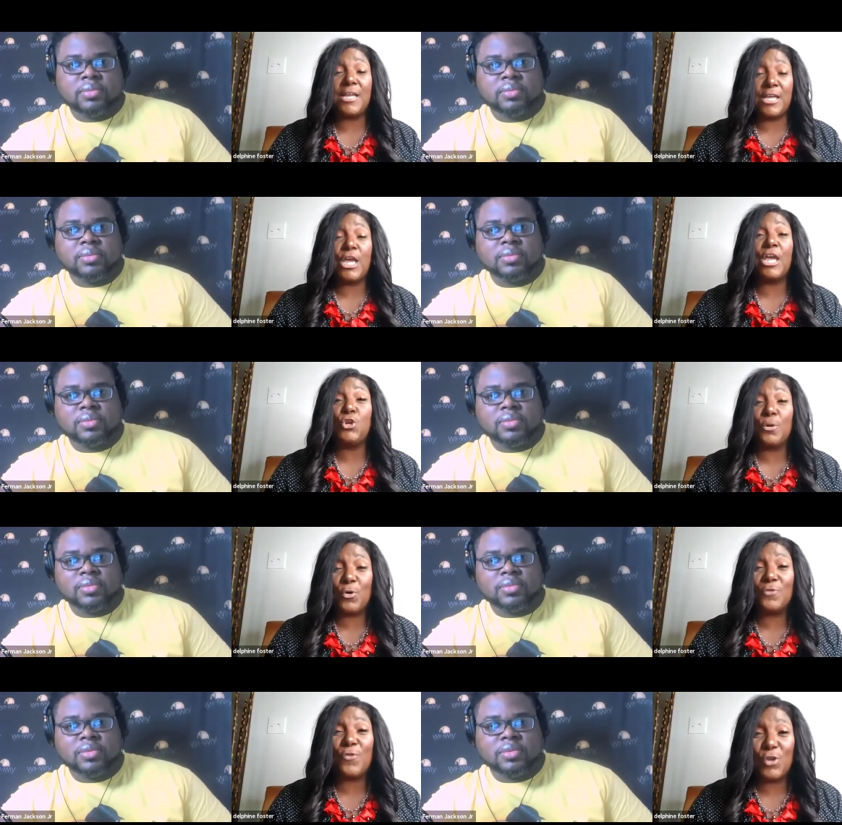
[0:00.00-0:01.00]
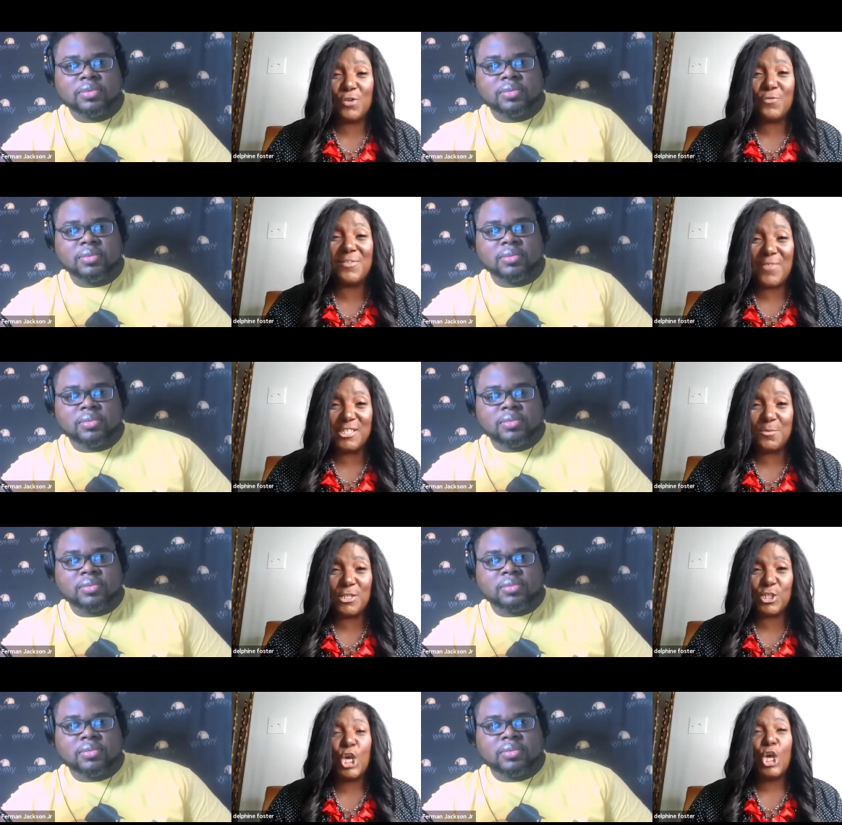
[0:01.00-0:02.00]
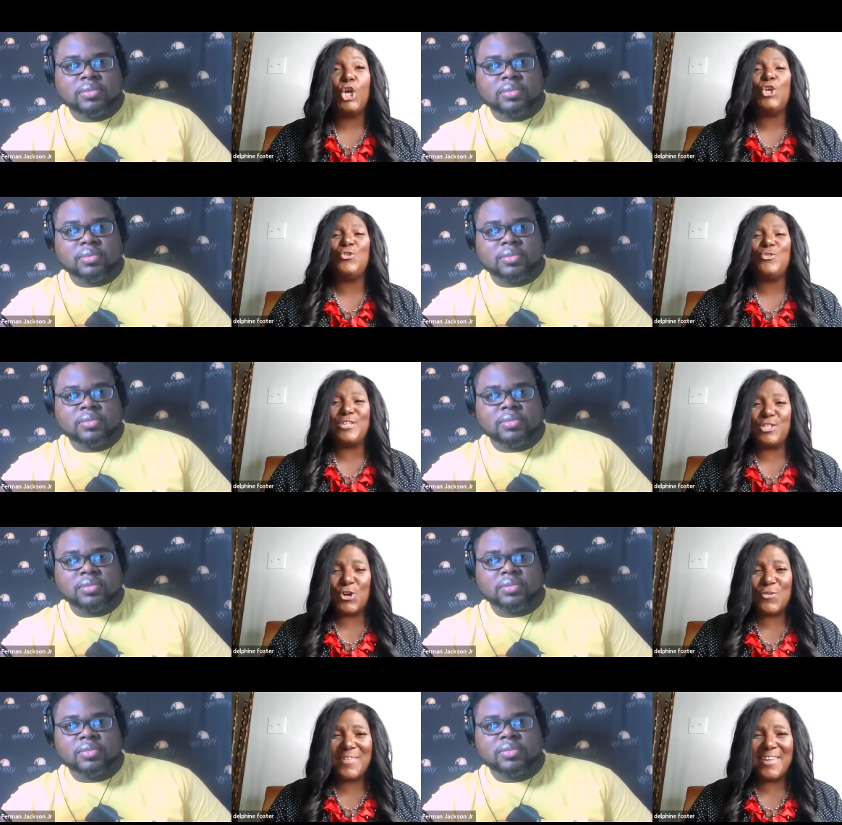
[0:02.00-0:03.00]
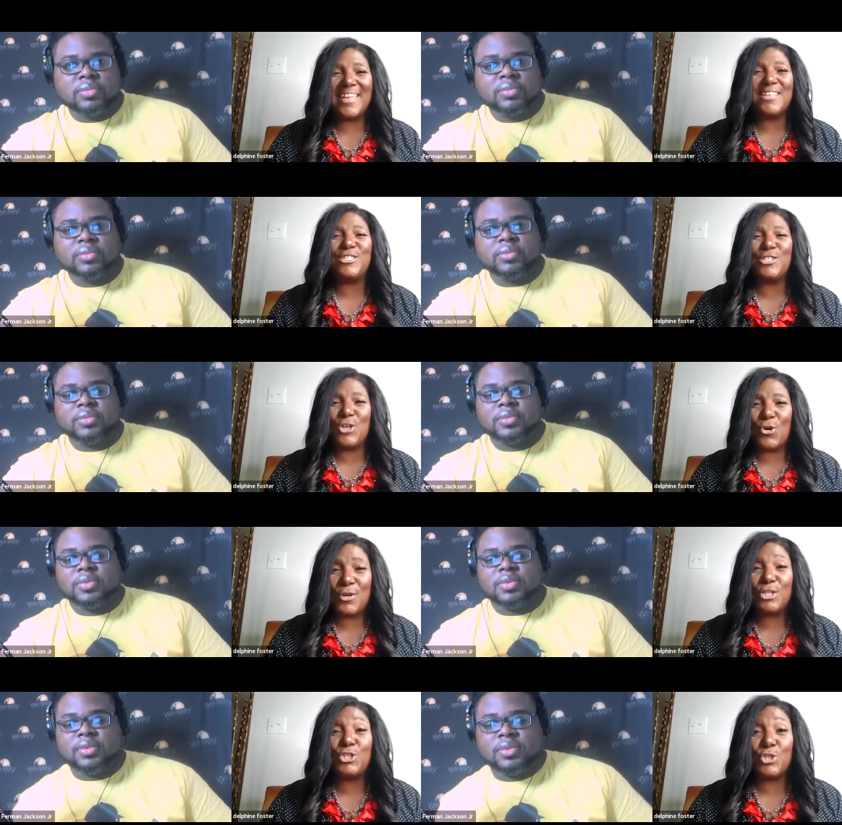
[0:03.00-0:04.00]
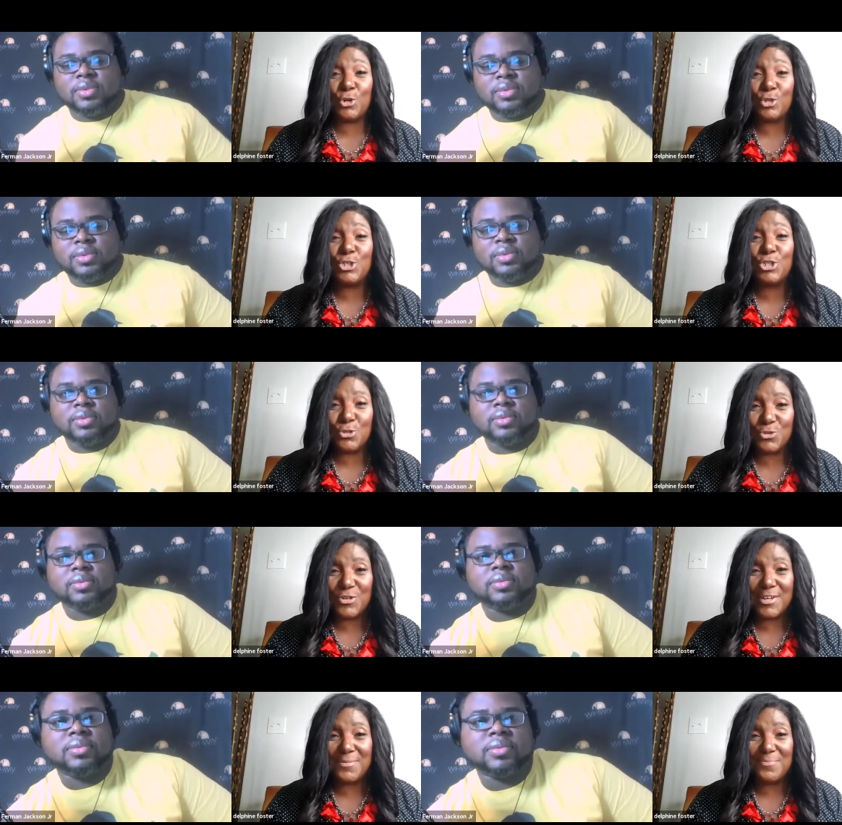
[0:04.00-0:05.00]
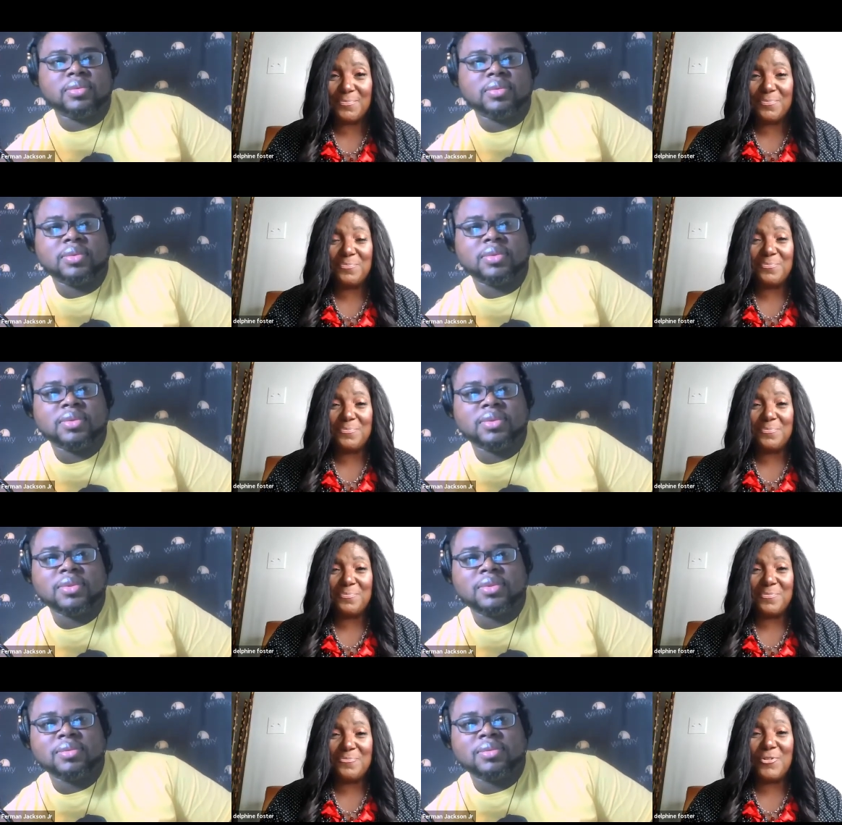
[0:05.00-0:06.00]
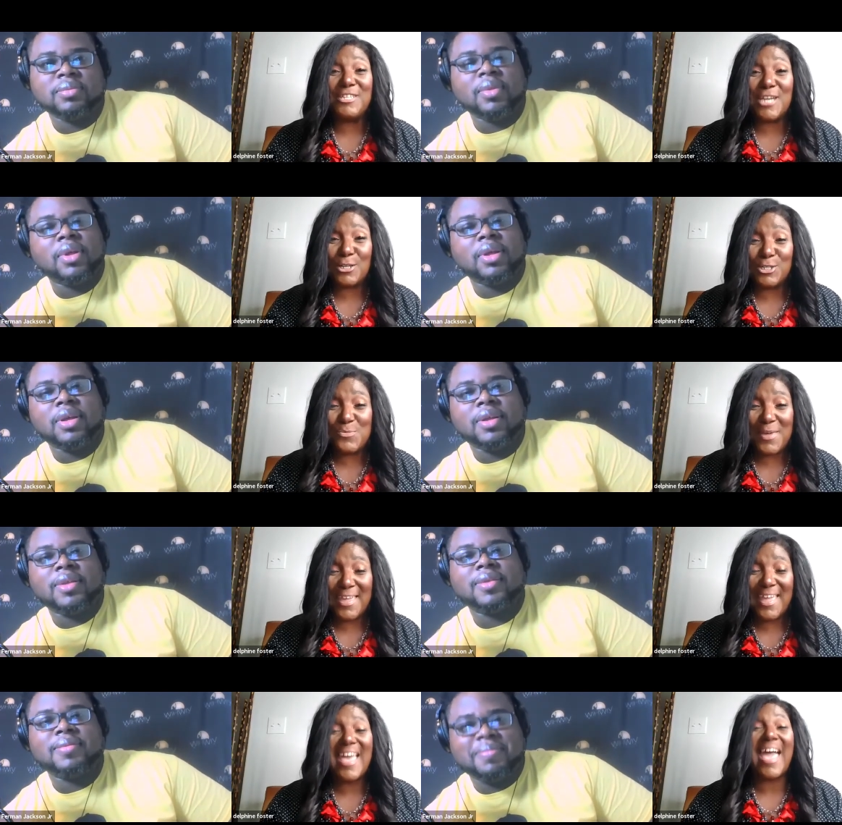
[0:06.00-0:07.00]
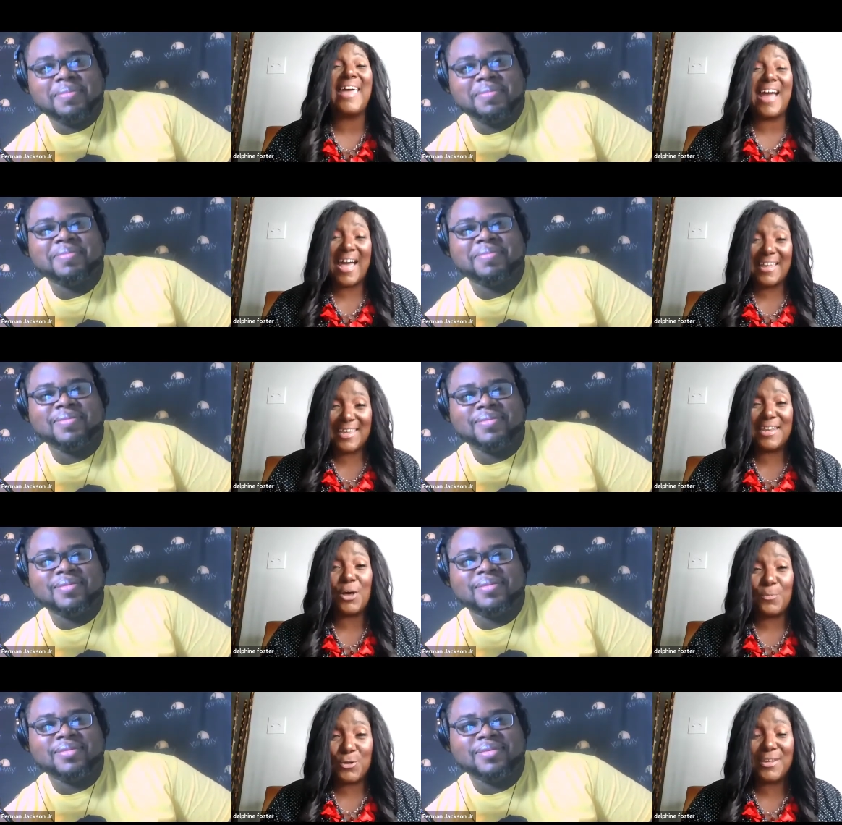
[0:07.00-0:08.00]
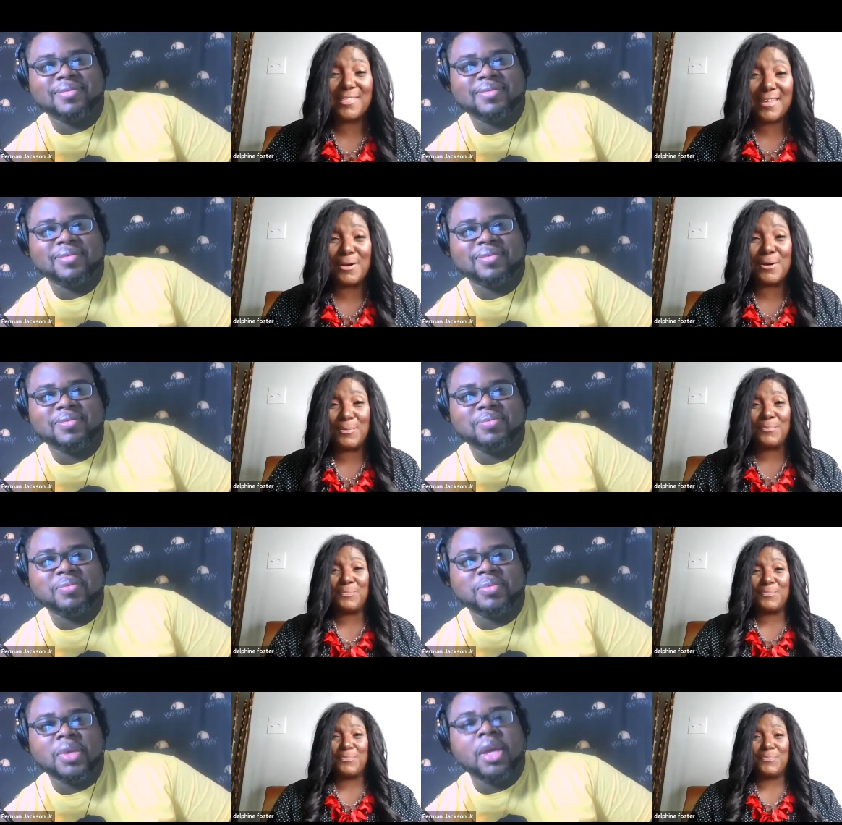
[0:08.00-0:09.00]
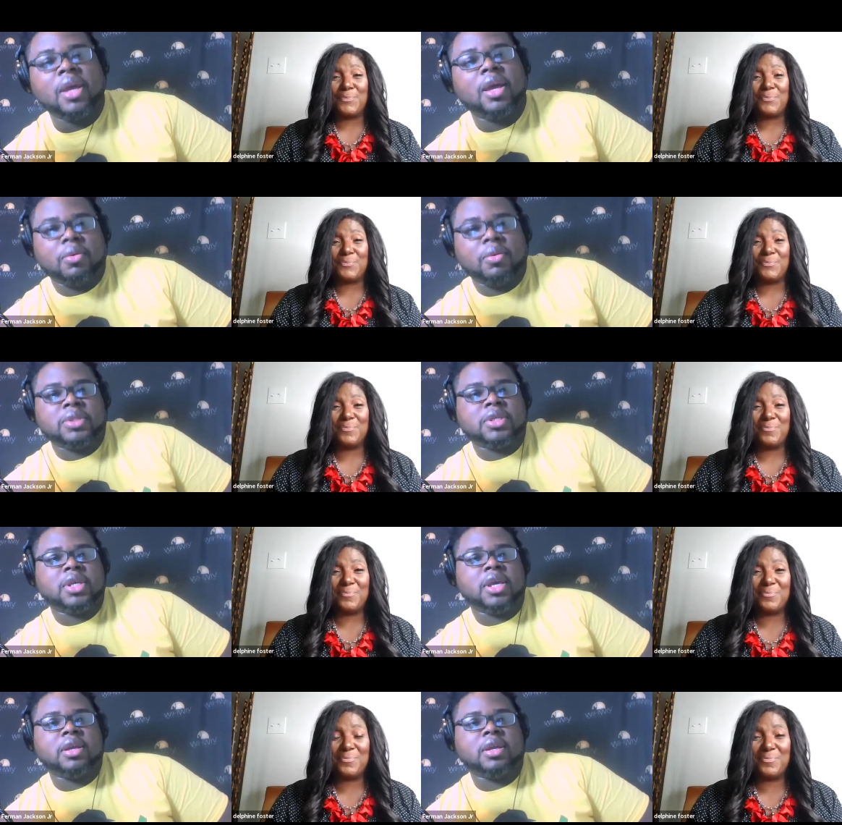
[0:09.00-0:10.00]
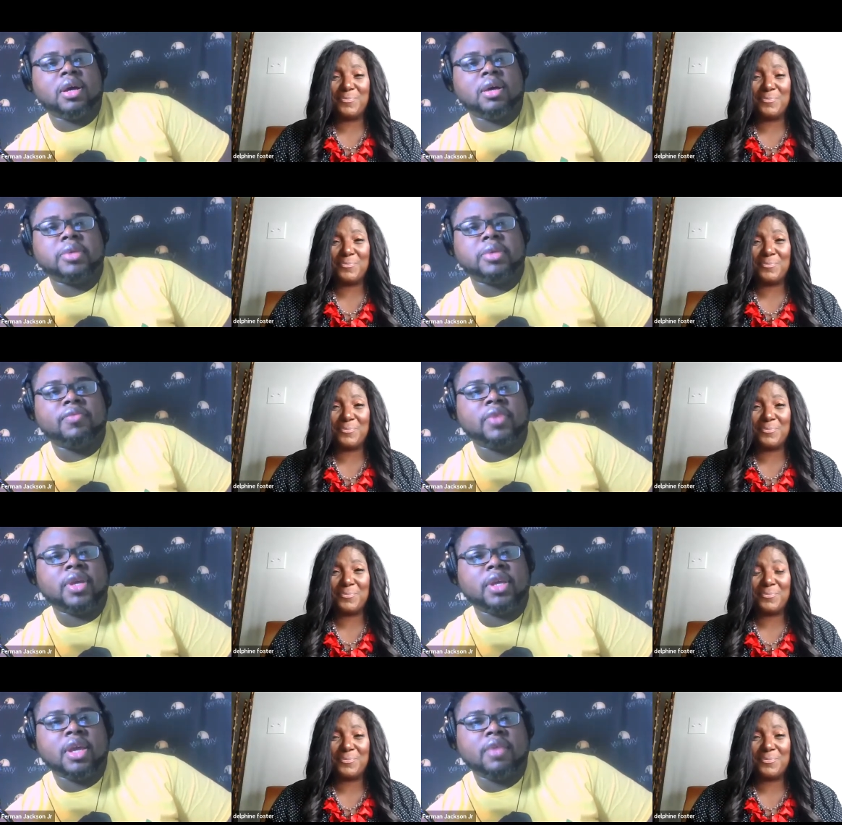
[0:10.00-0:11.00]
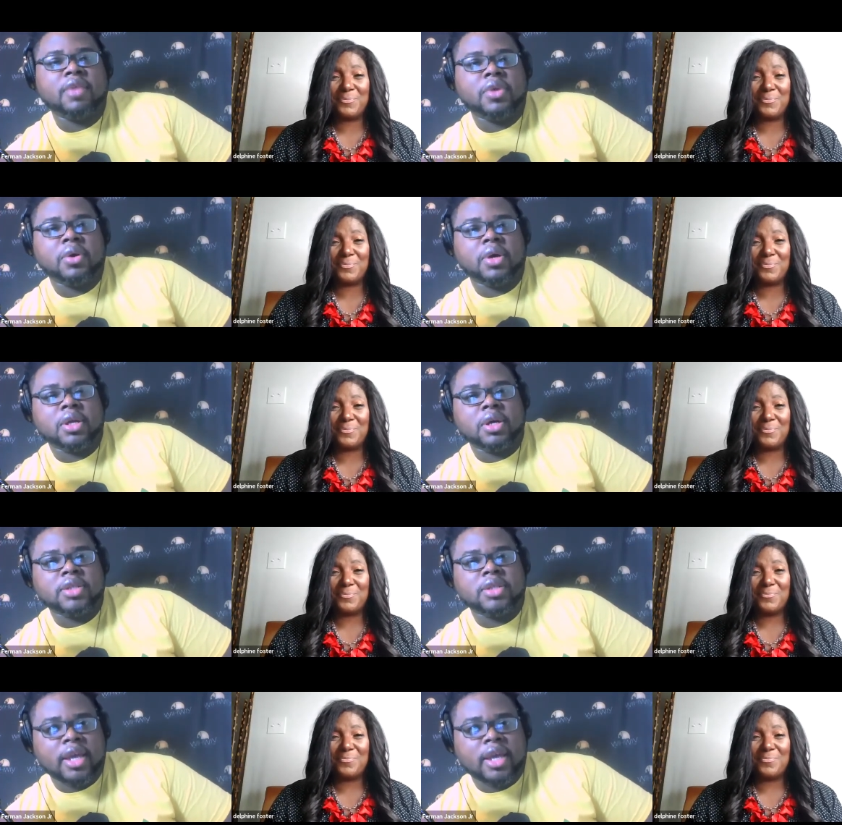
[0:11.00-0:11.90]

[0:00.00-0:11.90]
Speaker 1: in your portfolio of investments. You deserve it, and so does your children.
Speaker 2: Reach
Speaker 1: out to me, and I can help you get there.
Speaker 2: Once again, um, Delphine, give your contact